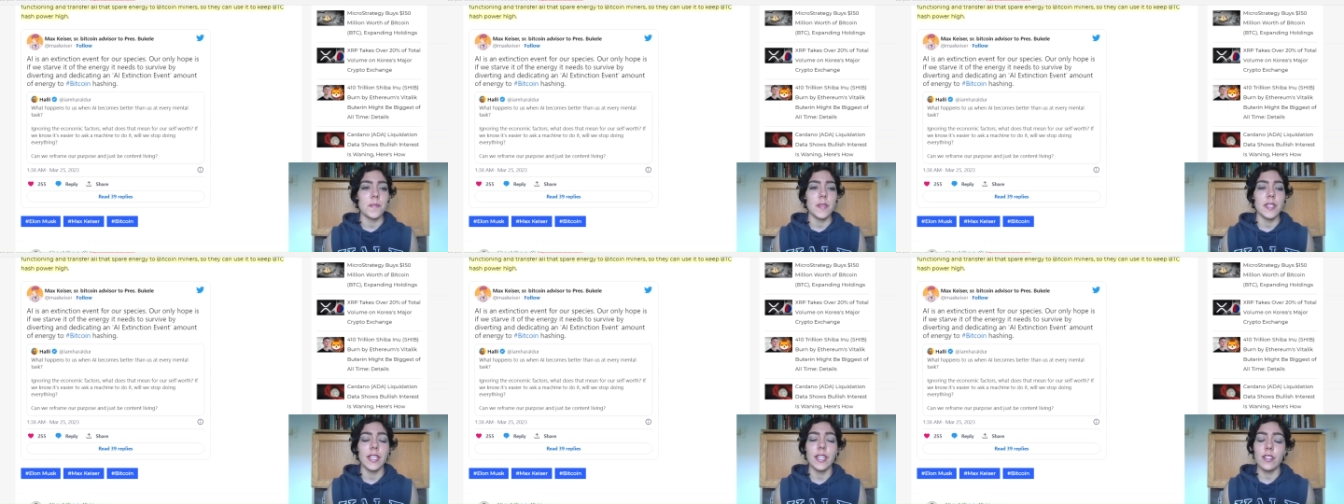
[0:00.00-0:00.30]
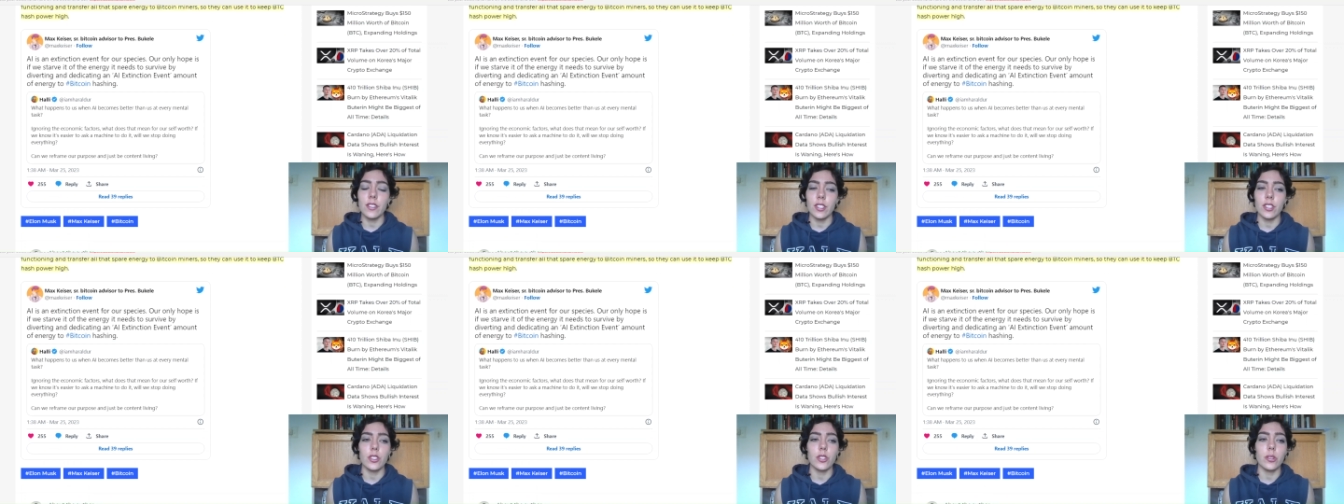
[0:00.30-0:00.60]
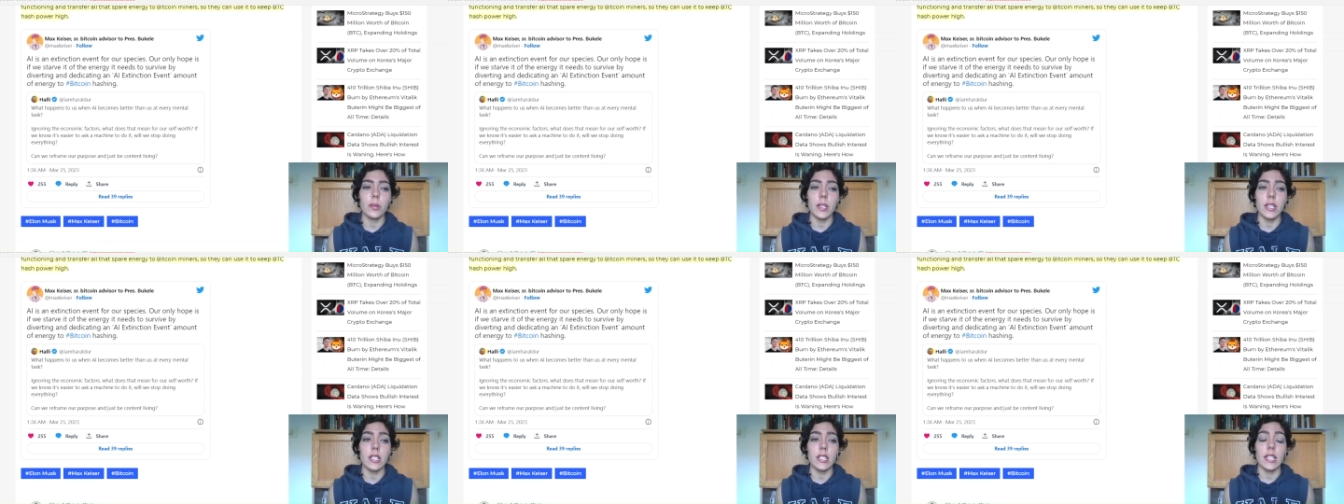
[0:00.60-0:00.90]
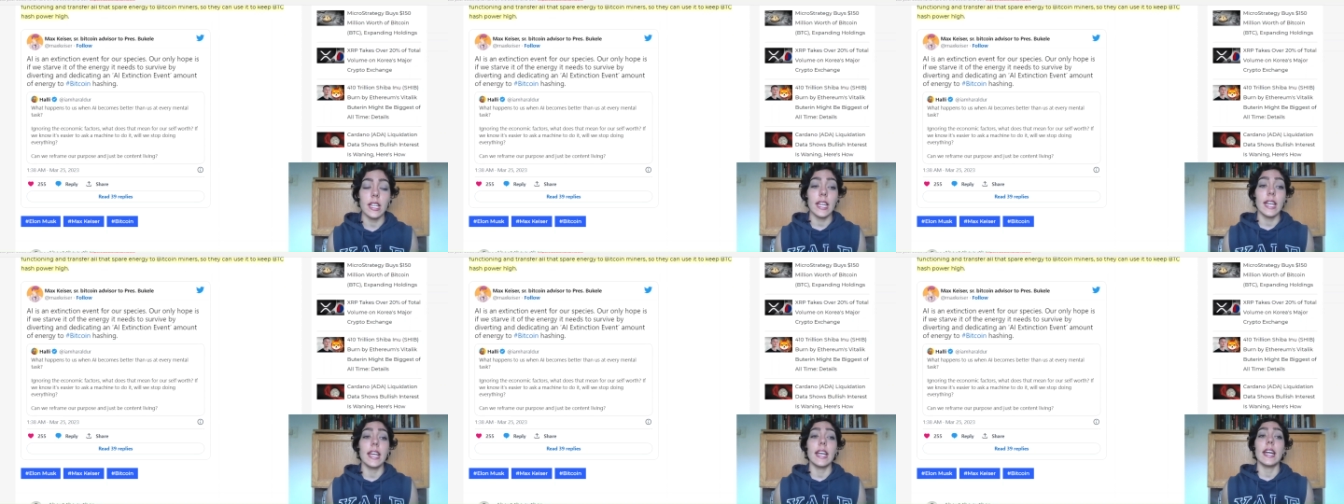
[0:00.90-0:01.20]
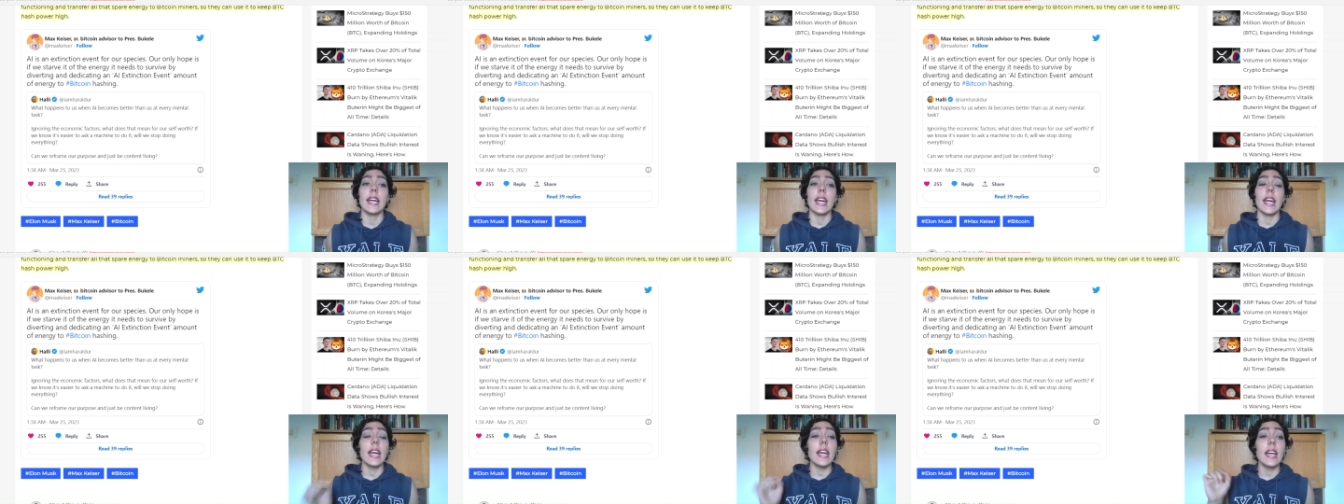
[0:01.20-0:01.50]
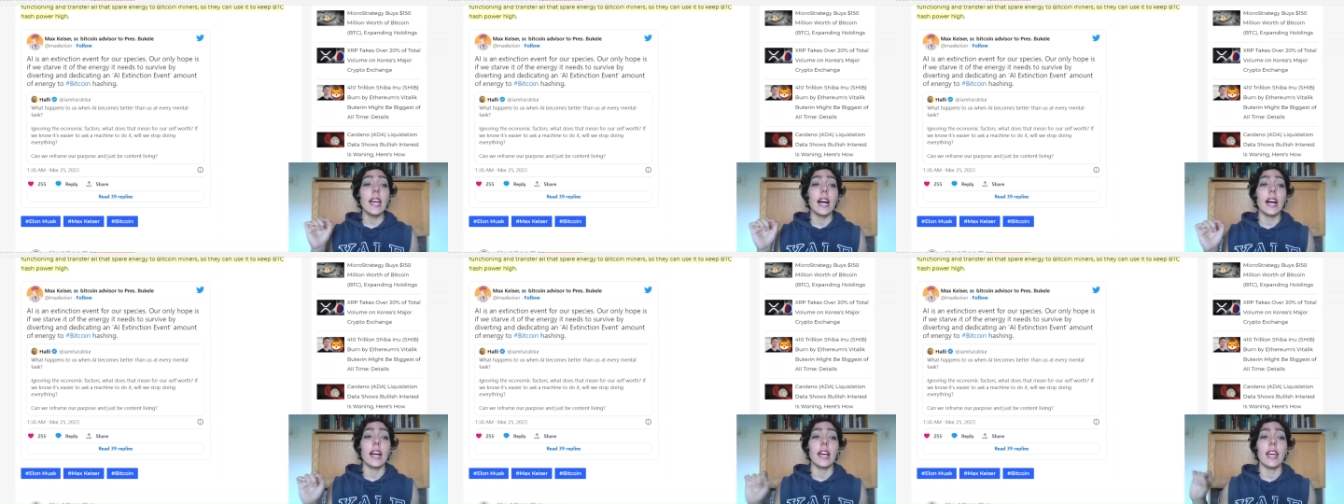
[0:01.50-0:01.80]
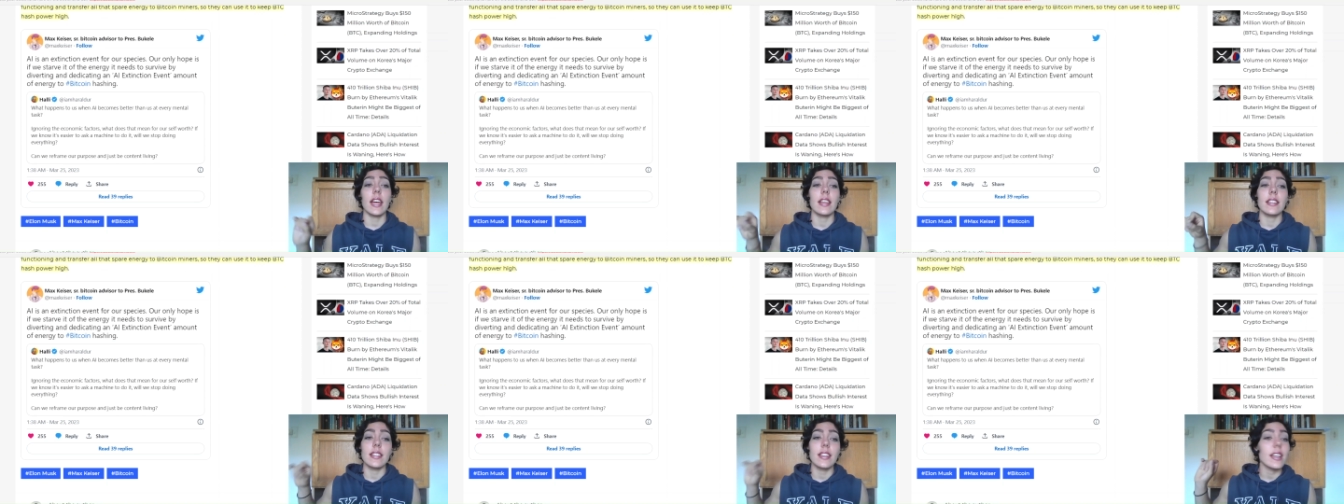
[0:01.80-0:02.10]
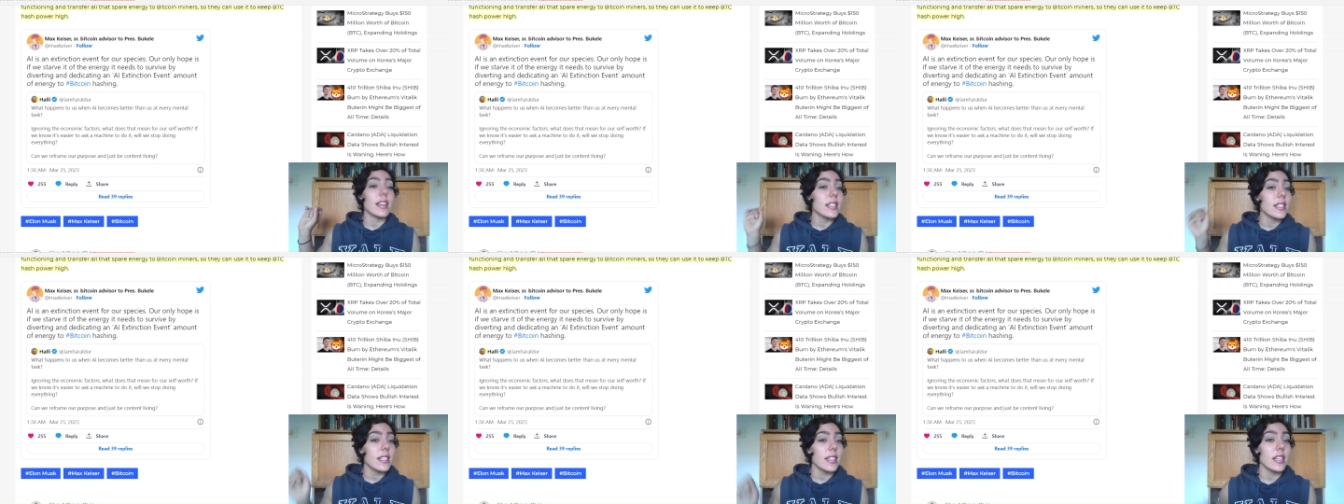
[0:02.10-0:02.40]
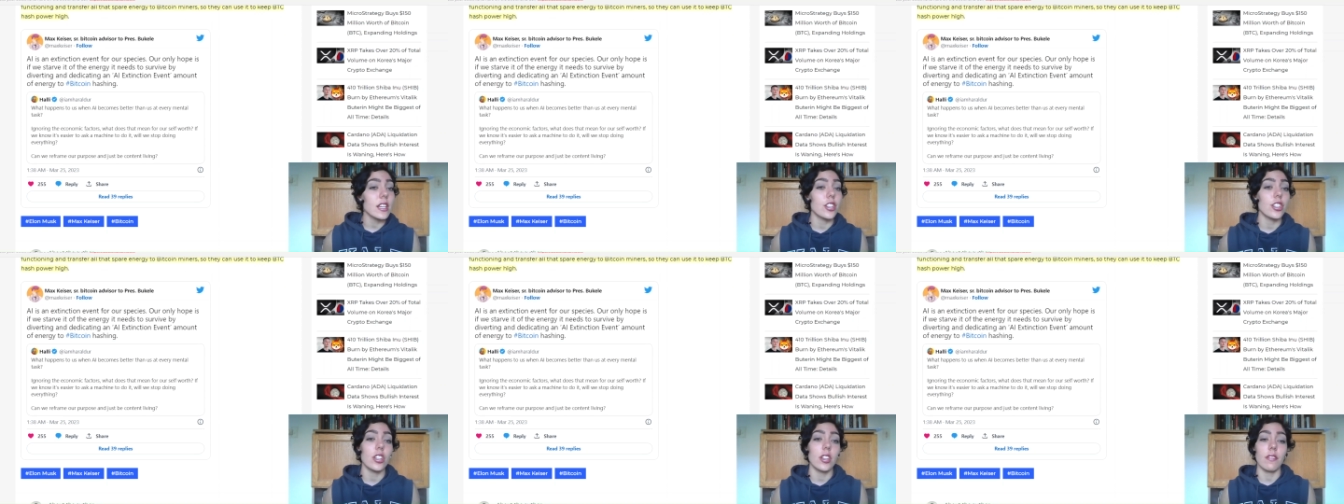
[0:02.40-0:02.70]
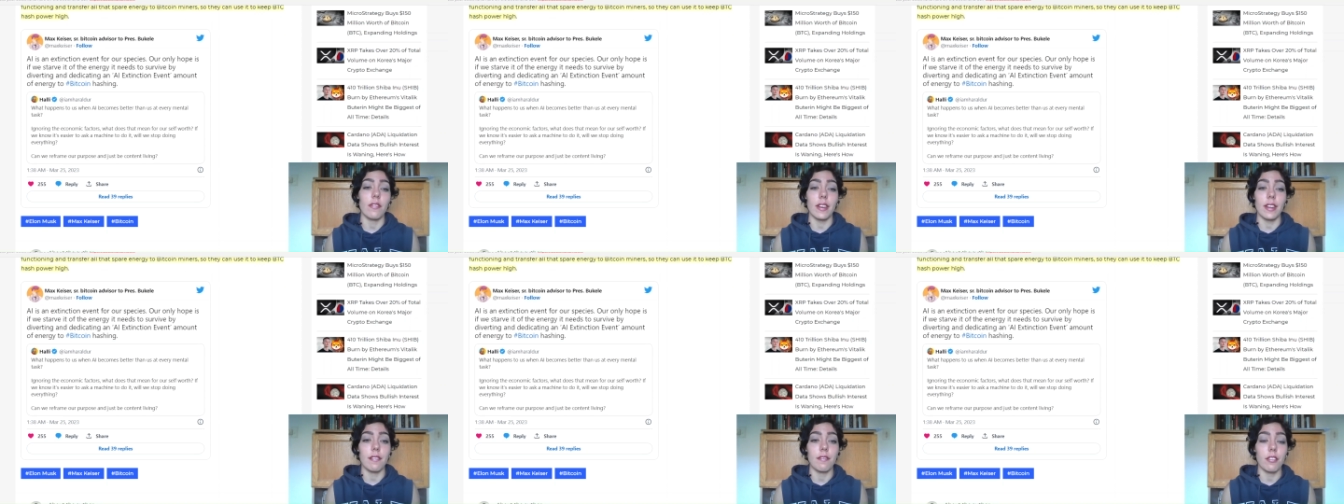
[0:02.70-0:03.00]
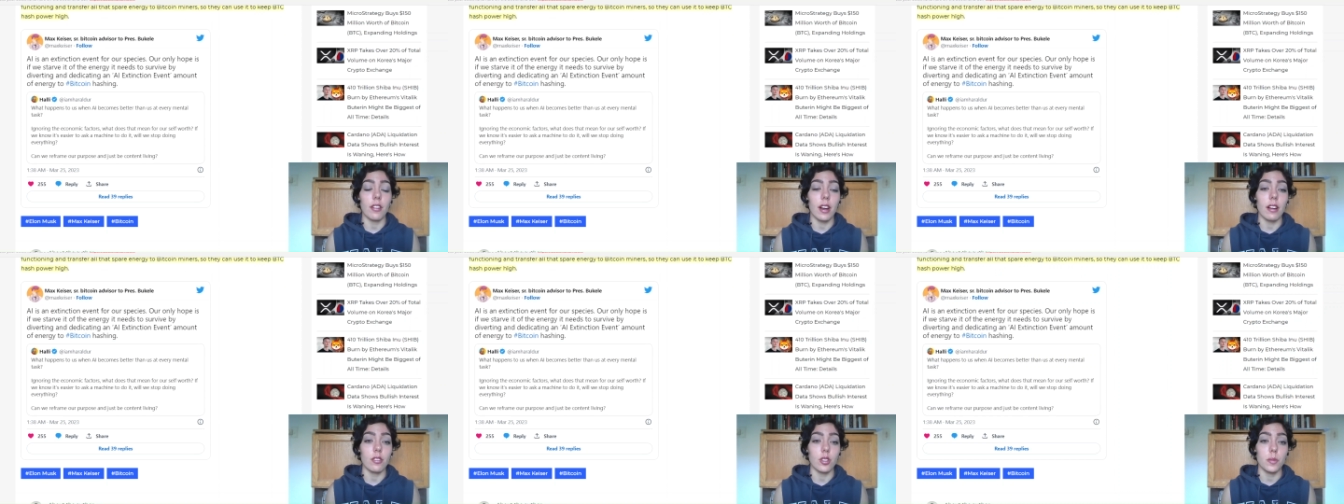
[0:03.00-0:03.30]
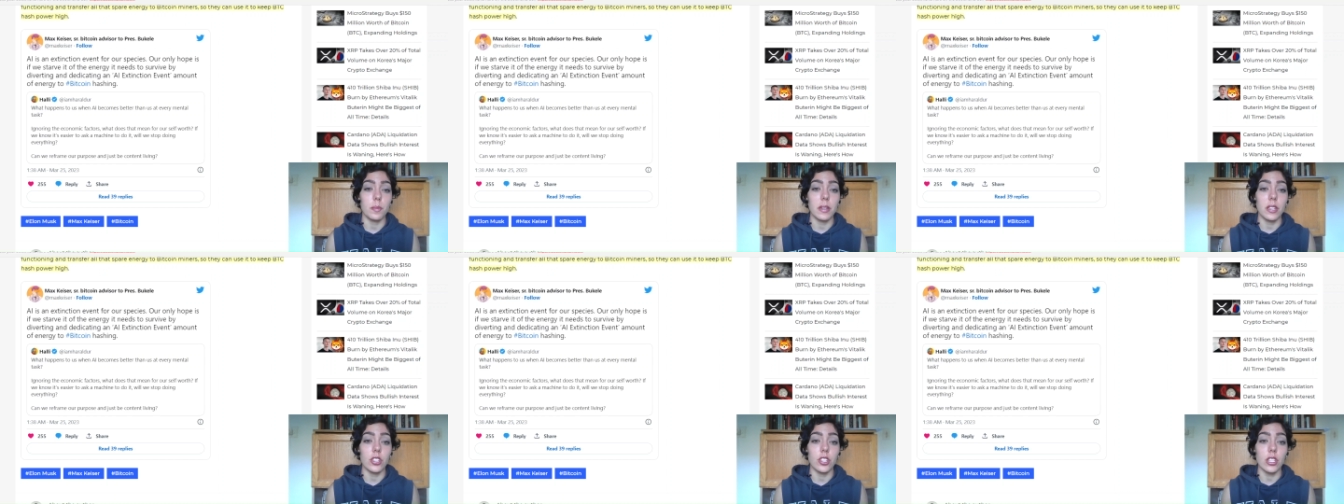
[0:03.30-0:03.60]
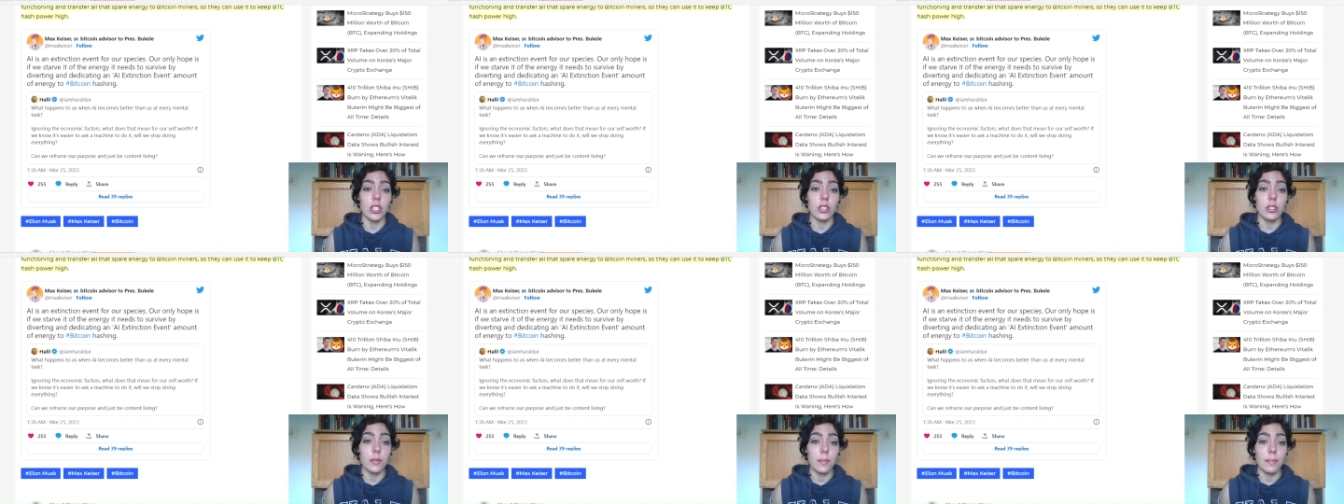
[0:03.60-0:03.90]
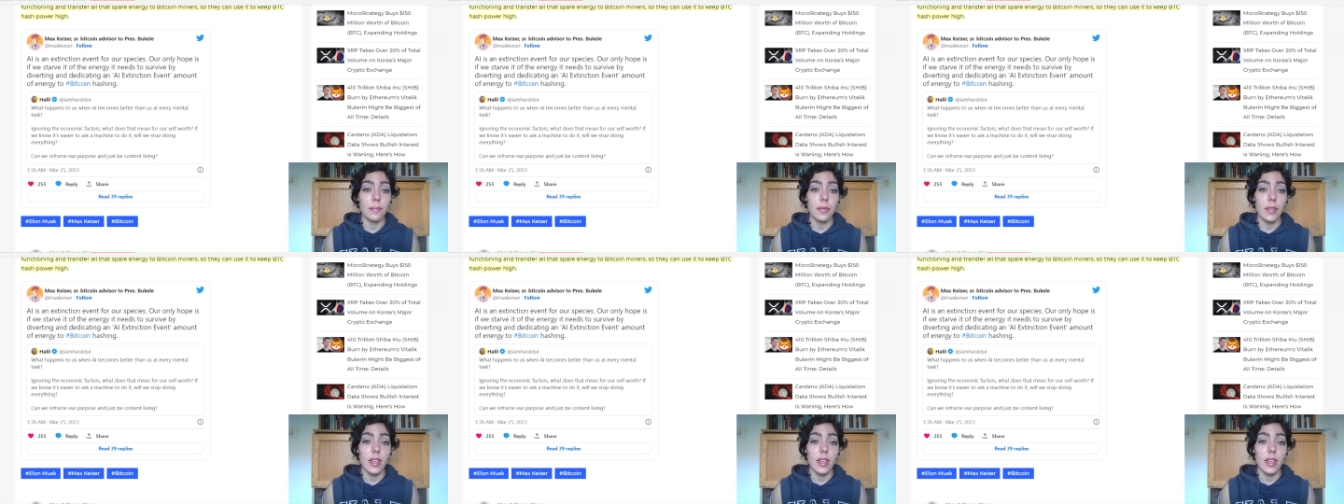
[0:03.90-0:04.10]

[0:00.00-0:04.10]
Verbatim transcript: Here's his tweet. A I is an extinction event for our species.